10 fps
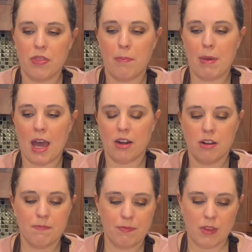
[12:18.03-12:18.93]

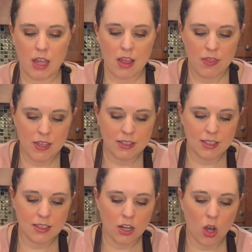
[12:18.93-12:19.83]
batter. This is
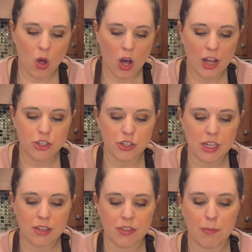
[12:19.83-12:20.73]
gonna,
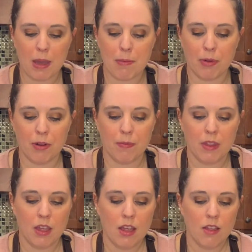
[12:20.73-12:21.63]
underneath the paper,
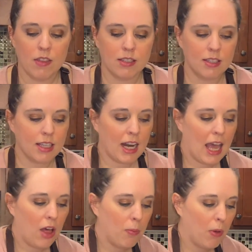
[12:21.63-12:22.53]
this is gonna
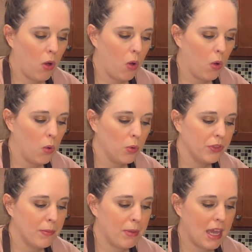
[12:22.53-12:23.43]
help hold
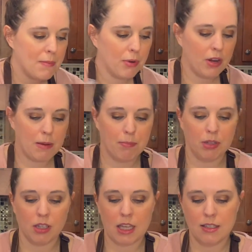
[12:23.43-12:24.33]
the paper in
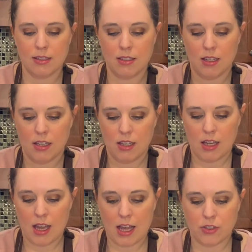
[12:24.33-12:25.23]
place
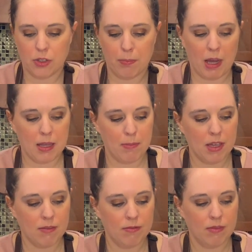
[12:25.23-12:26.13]
as you're
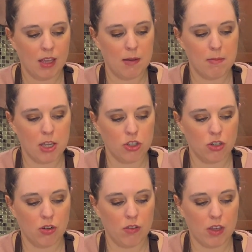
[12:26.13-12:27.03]
piping and make
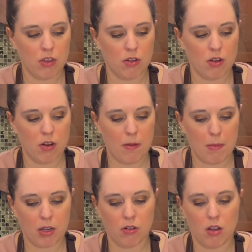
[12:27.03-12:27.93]
sure that your
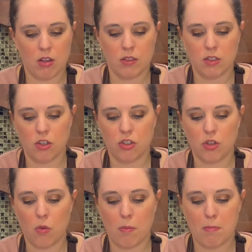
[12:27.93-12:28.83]
macarons
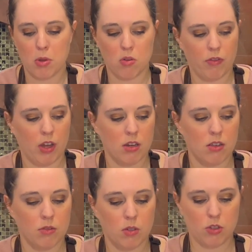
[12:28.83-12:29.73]
don't move on you.
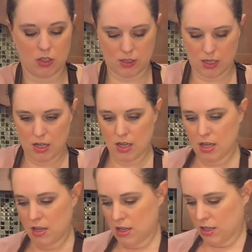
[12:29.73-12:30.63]
So just
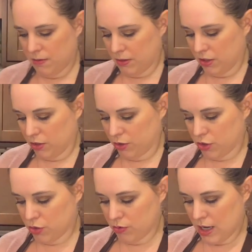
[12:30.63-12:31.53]
a little
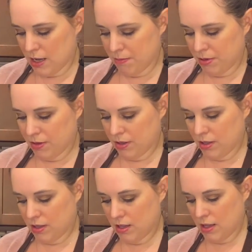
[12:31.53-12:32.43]
drop
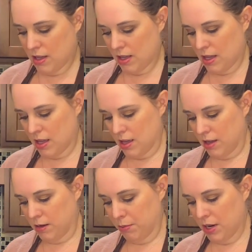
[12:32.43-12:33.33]

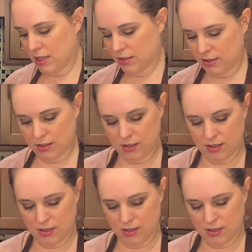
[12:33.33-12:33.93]
and a press,